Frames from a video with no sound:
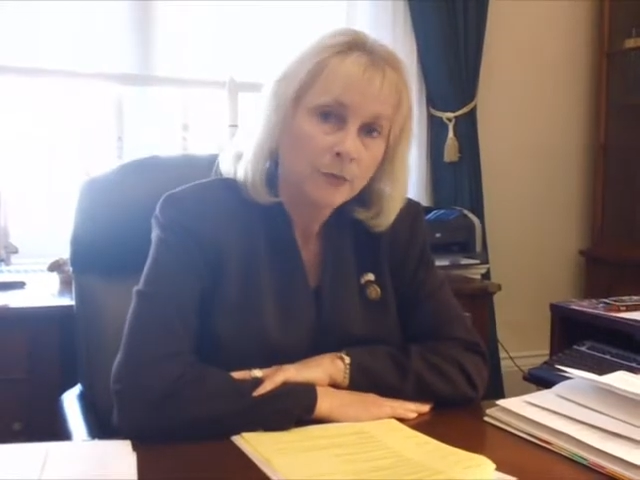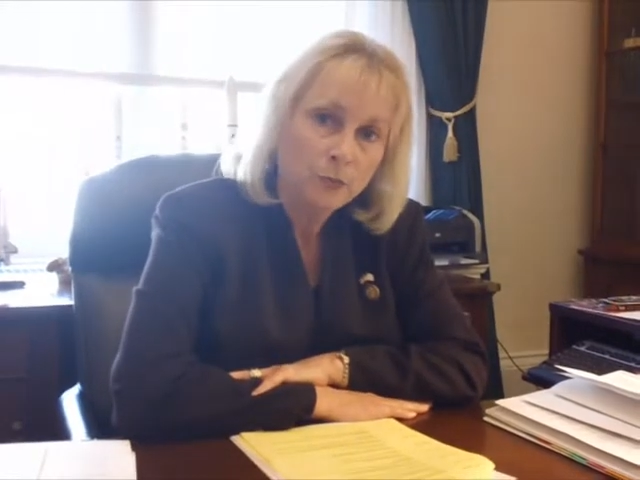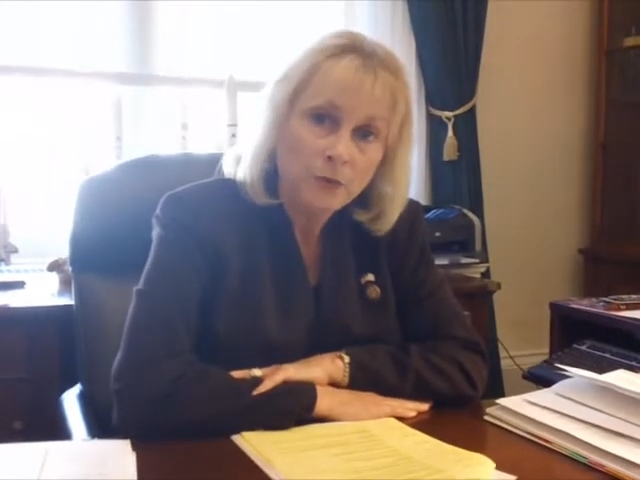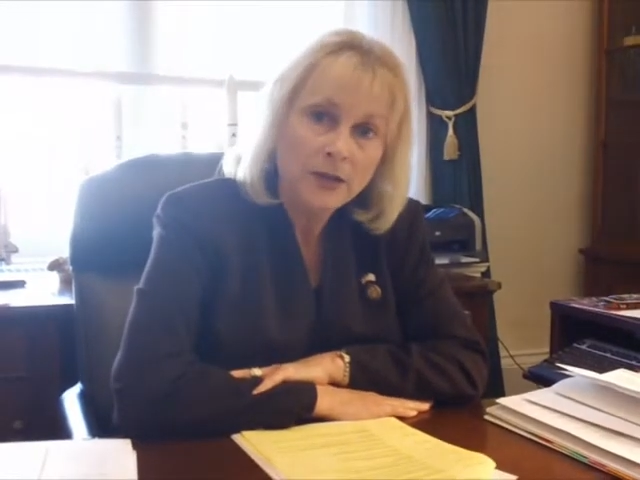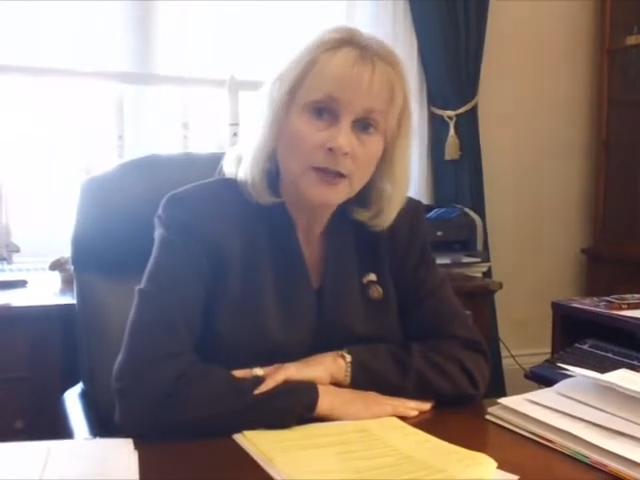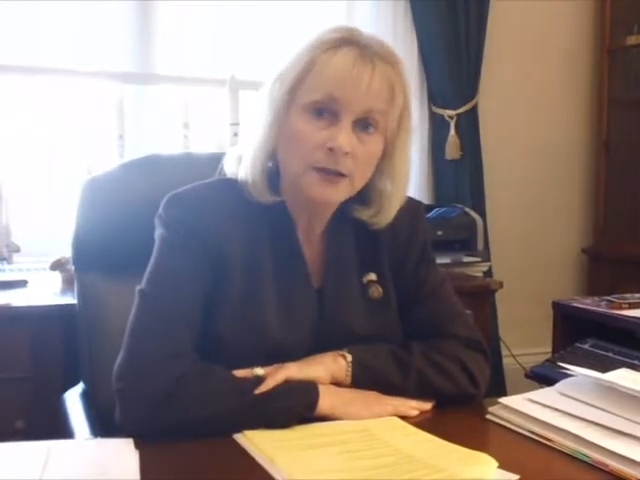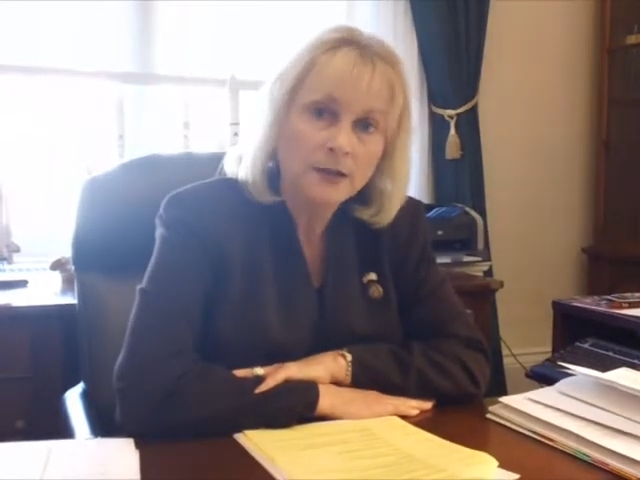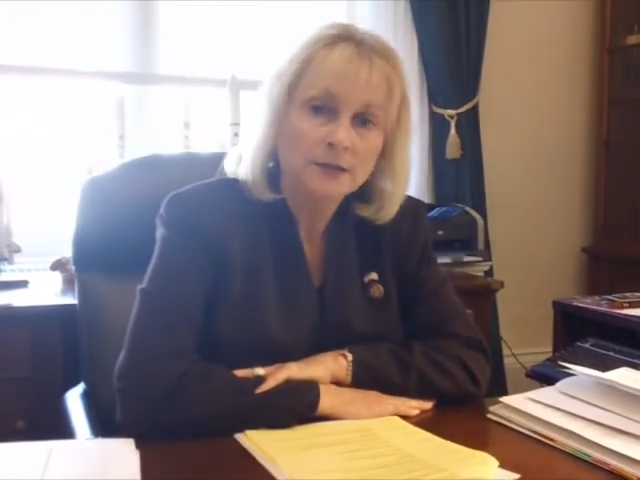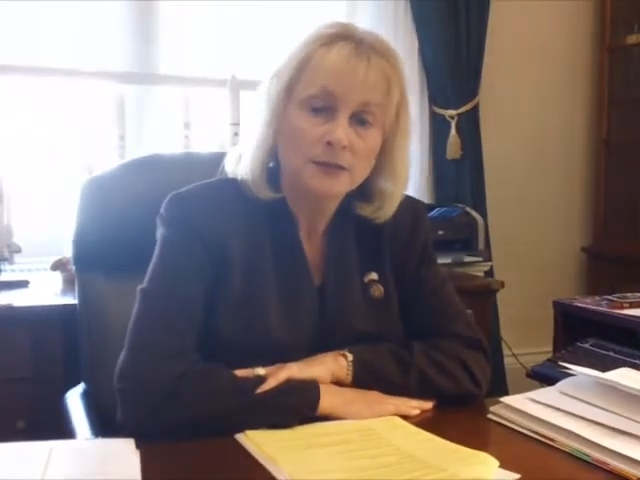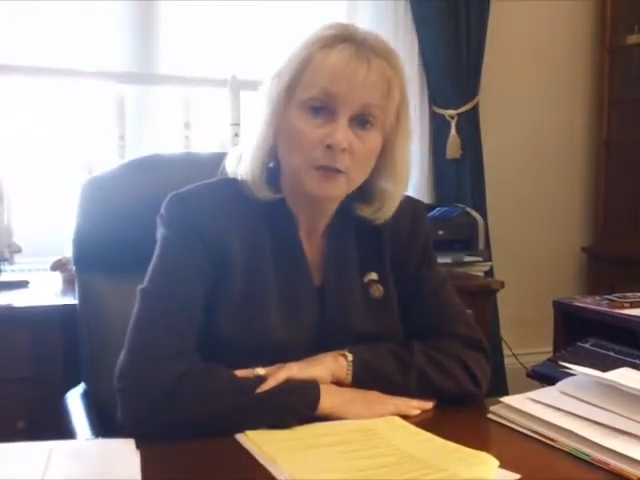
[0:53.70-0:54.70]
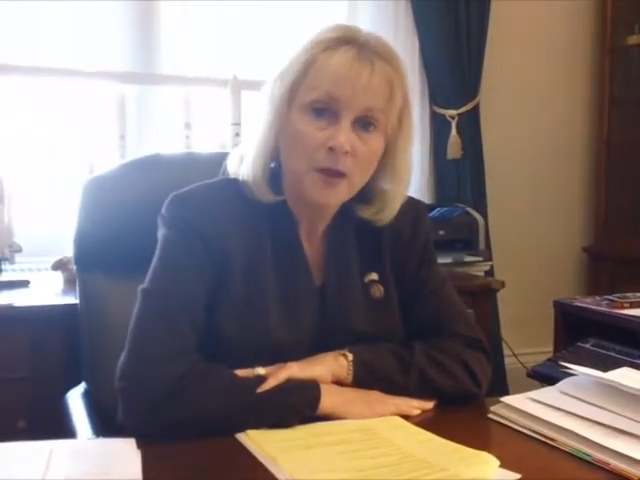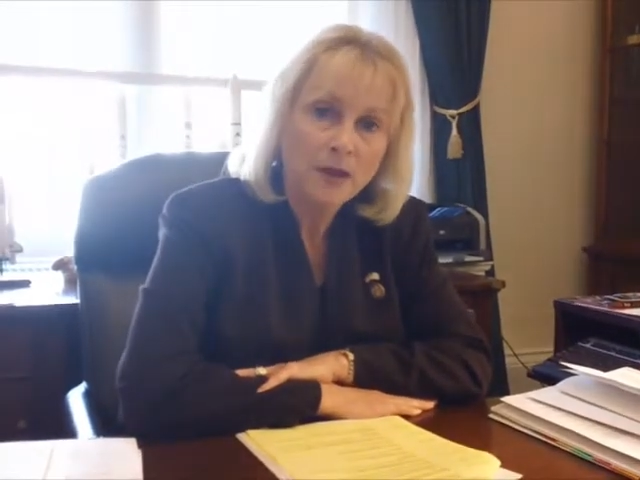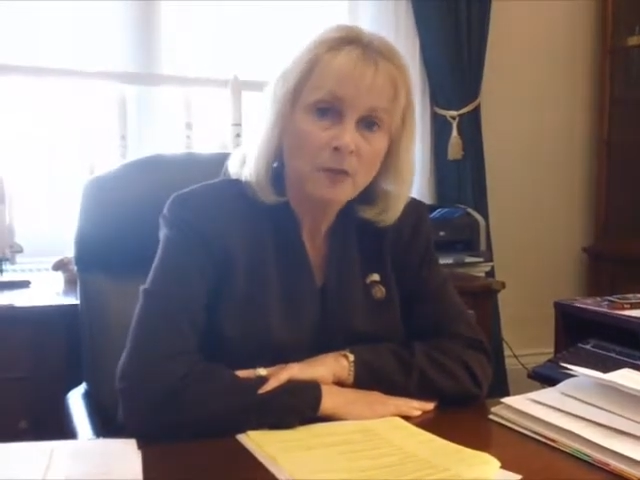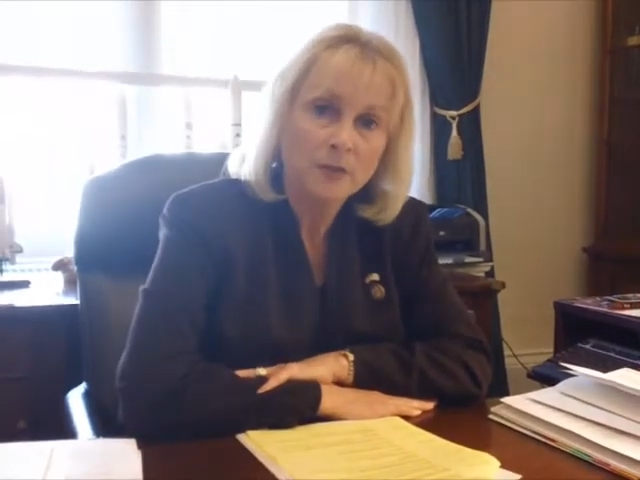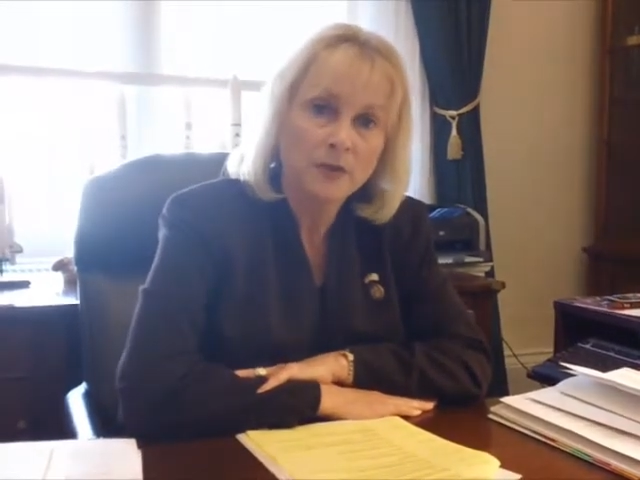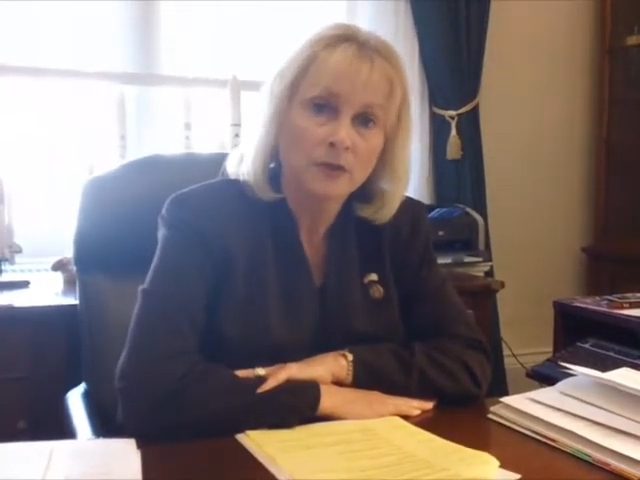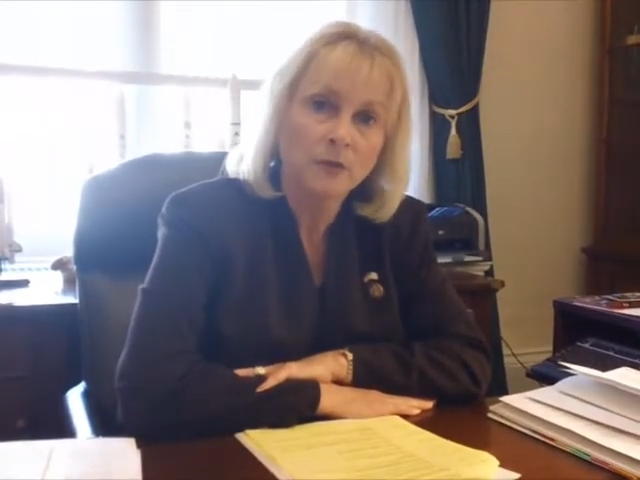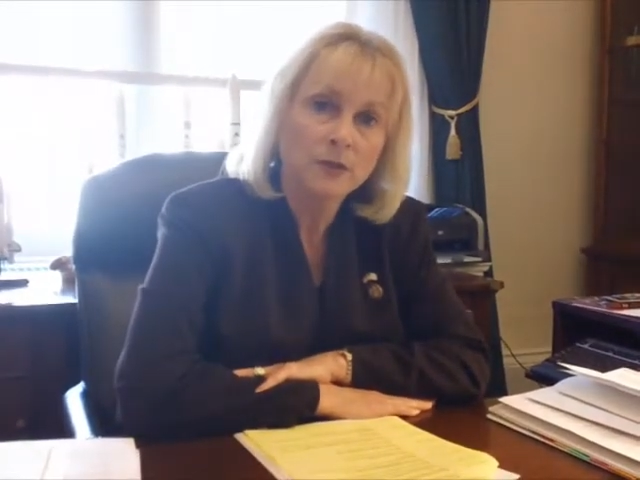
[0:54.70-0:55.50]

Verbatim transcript: we need some help here.